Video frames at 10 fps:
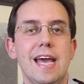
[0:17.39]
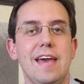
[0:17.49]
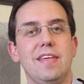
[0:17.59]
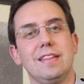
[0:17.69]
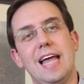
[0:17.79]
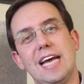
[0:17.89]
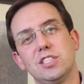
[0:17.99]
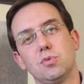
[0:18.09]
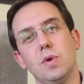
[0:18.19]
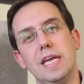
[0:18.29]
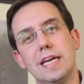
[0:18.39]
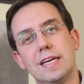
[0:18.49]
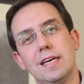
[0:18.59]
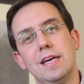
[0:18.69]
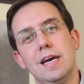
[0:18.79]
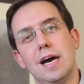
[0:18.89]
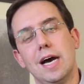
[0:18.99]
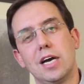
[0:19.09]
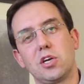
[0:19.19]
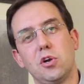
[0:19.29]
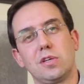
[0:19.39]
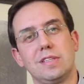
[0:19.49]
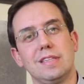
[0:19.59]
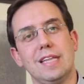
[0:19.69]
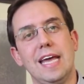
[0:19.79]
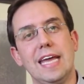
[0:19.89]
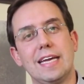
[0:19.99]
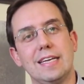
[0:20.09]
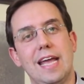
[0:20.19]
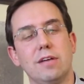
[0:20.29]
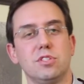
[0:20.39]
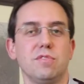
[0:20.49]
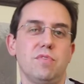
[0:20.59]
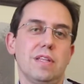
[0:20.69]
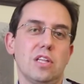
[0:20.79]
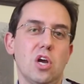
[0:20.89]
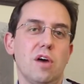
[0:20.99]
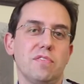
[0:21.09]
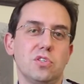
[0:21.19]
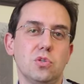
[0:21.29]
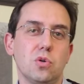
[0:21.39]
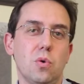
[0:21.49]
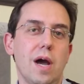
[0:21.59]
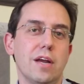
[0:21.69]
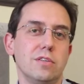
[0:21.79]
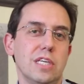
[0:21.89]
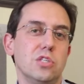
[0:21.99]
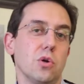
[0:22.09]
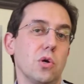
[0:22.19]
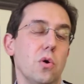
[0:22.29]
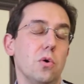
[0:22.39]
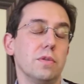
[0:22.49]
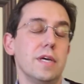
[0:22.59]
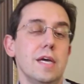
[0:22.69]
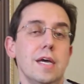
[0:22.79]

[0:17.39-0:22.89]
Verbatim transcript: And then last week, uh, Kirkland Lake announced a friendly offer to acquire Detour Gold.